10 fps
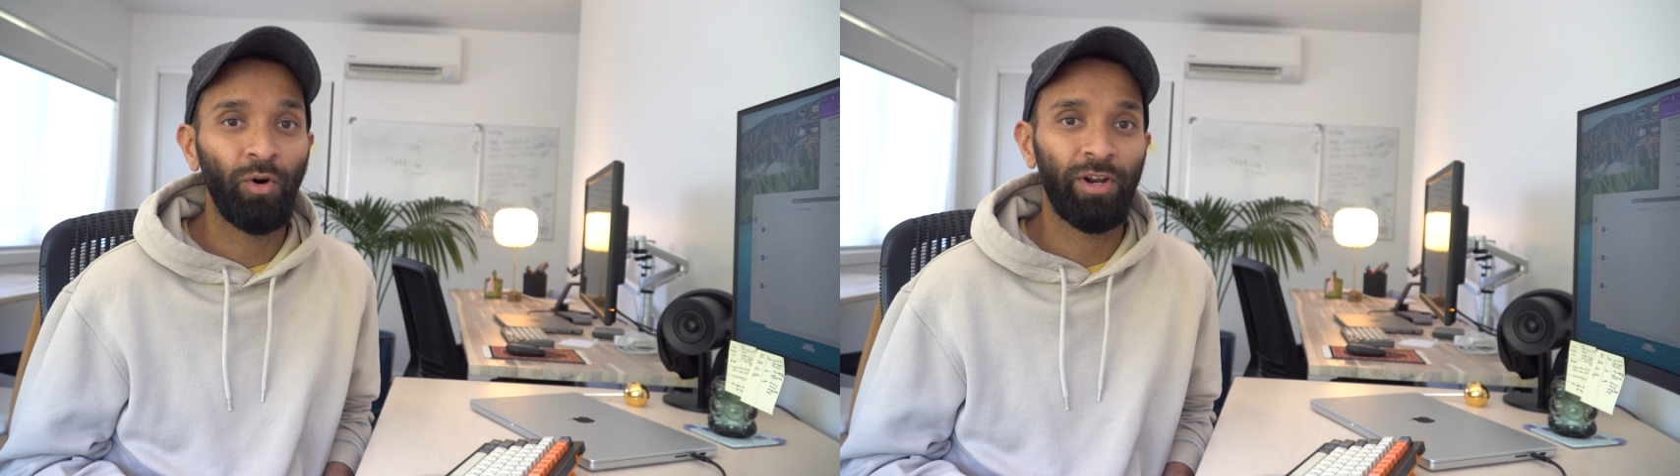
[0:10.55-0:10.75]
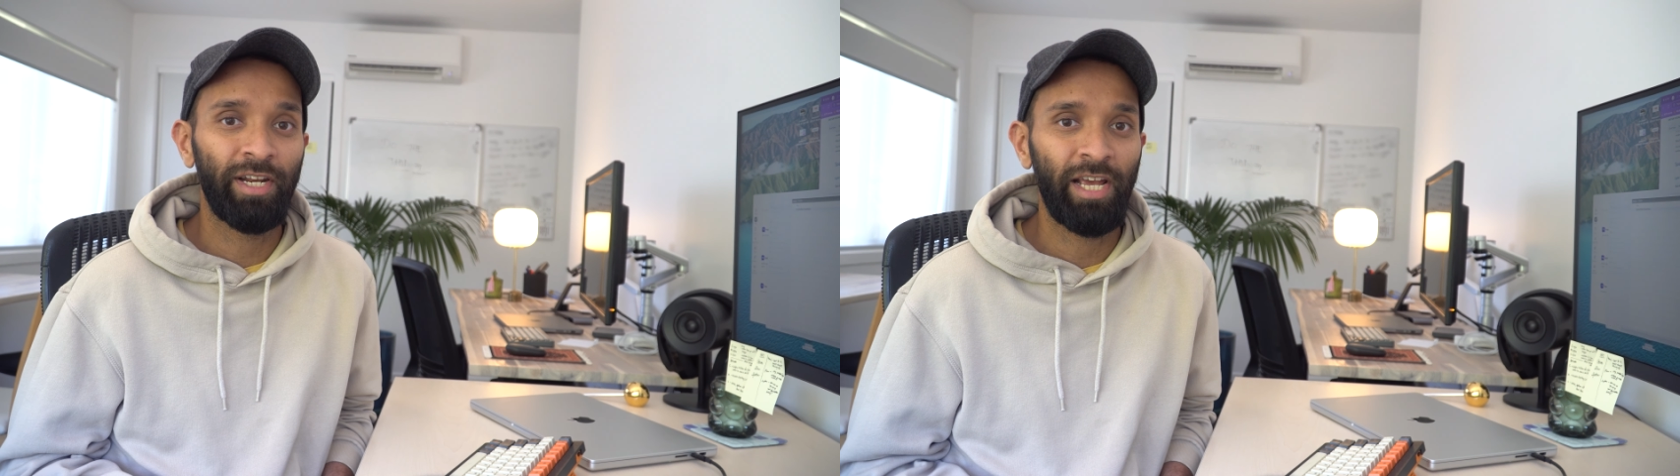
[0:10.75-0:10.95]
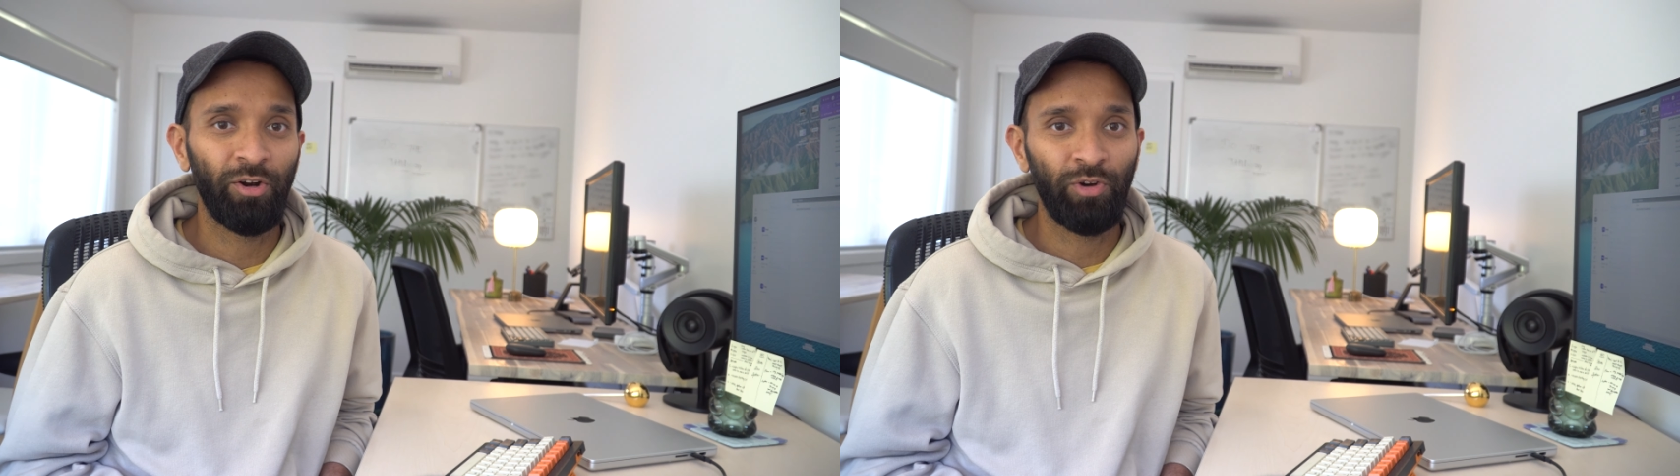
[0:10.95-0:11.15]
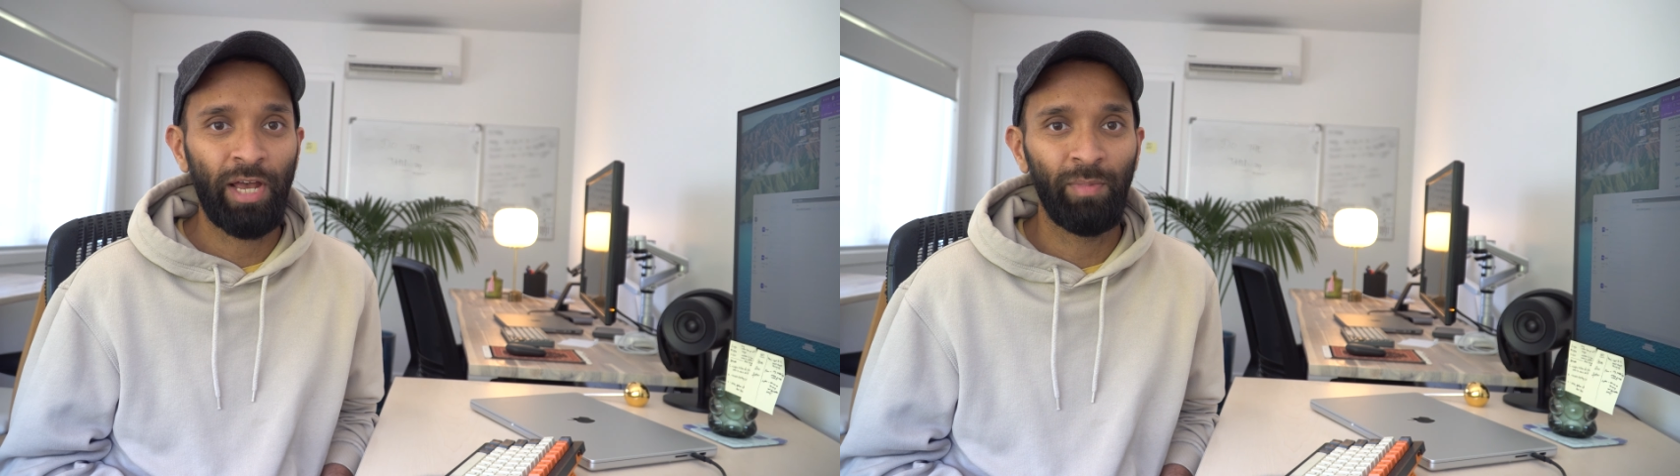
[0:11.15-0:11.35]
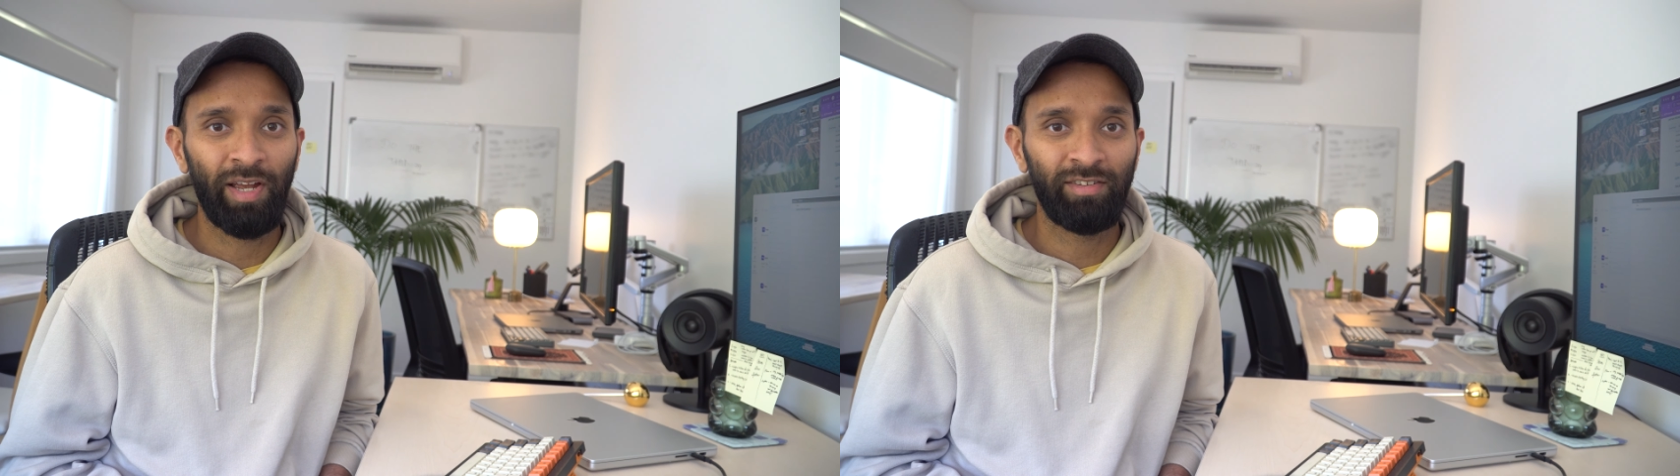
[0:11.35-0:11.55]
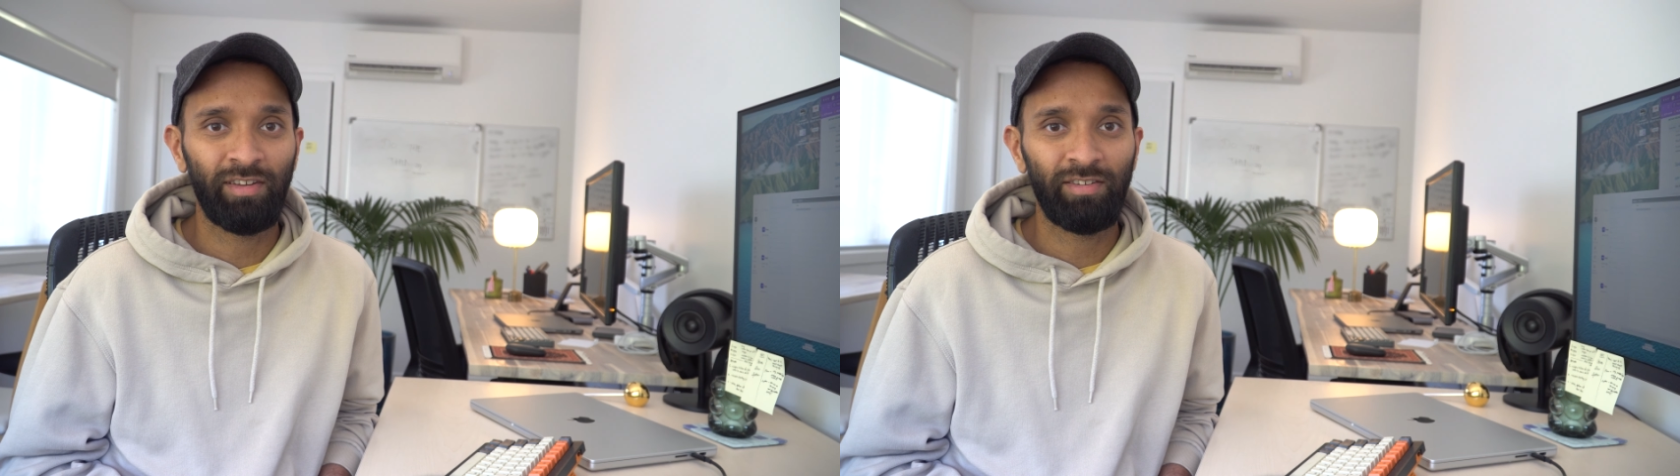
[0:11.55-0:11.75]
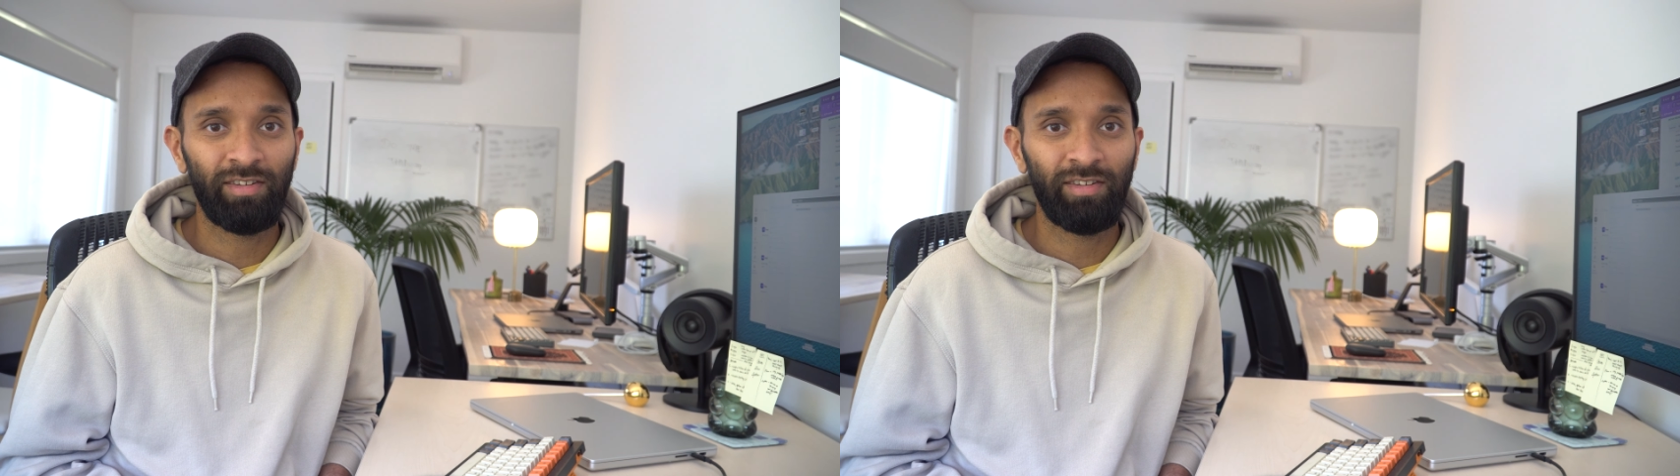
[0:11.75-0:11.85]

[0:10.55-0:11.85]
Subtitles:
on a day-to-day basis.